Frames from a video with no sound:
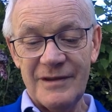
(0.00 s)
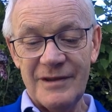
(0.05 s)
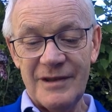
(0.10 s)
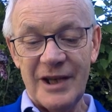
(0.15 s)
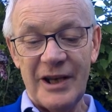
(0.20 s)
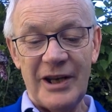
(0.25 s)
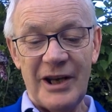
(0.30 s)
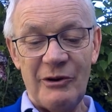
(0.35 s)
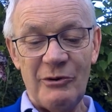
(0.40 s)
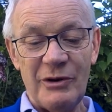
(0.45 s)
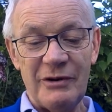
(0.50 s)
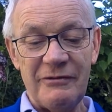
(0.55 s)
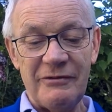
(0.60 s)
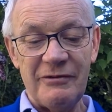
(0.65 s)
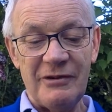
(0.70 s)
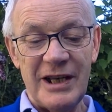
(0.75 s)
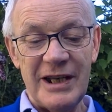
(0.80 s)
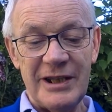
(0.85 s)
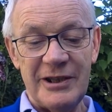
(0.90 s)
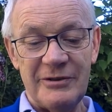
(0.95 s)
and our
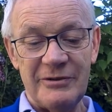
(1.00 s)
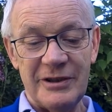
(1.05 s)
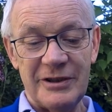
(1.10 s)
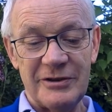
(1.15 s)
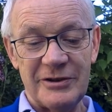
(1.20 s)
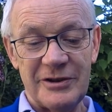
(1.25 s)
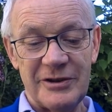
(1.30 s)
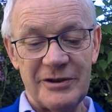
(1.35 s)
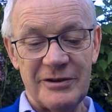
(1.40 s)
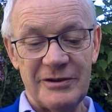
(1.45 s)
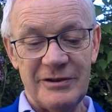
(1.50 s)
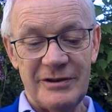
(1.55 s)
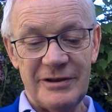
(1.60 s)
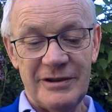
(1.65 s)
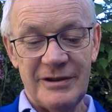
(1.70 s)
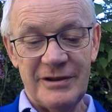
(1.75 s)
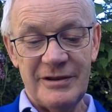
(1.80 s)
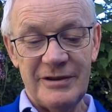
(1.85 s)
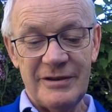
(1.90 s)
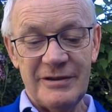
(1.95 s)
fragrance
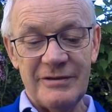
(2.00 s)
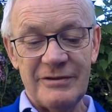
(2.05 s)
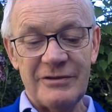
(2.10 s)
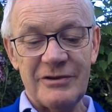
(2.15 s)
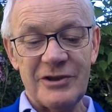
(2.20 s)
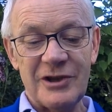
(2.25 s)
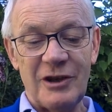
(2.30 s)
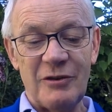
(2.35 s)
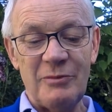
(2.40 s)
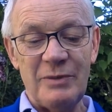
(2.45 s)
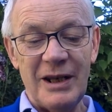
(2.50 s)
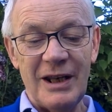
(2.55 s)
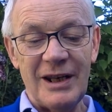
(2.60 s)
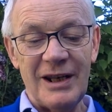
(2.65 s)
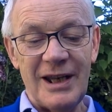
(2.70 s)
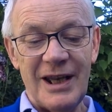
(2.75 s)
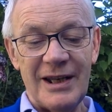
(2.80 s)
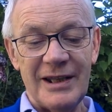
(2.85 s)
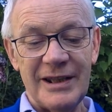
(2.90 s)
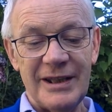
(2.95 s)
shall be
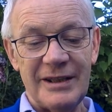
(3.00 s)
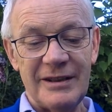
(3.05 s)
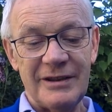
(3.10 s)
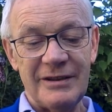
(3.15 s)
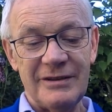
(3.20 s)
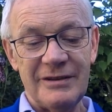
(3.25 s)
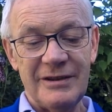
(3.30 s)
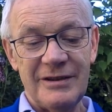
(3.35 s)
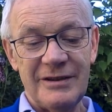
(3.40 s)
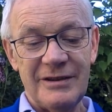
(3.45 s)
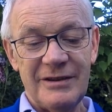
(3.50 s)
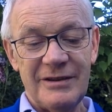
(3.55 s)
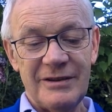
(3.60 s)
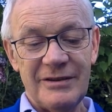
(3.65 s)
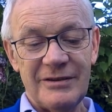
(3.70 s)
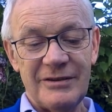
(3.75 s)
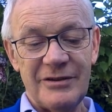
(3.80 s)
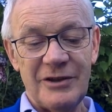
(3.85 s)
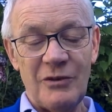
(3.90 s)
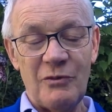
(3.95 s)
like
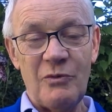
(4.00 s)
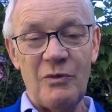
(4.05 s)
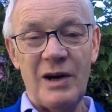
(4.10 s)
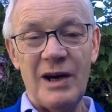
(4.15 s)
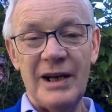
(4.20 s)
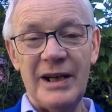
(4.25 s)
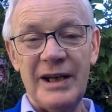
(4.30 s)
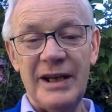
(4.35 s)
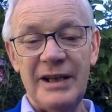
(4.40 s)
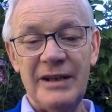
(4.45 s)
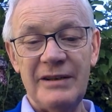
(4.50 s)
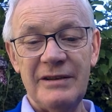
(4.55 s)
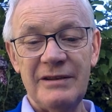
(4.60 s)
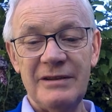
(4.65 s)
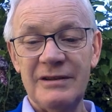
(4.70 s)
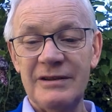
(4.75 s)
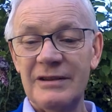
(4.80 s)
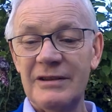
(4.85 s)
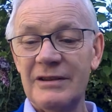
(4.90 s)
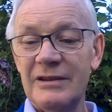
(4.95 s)
the wine
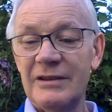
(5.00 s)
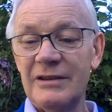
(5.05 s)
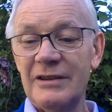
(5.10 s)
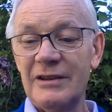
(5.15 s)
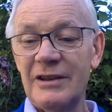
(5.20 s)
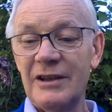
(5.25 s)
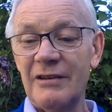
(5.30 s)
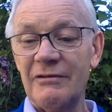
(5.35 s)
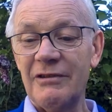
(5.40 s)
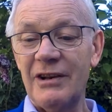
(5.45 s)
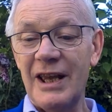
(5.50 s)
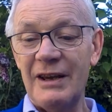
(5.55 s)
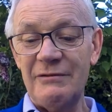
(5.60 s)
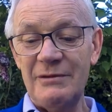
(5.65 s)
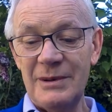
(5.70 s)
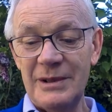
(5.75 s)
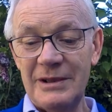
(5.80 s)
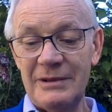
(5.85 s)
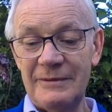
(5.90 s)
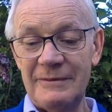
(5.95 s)
of
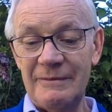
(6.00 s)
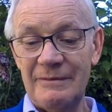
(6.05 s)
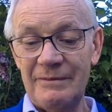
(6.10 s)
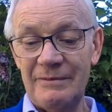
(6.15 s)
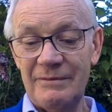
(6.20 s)
Lebanon.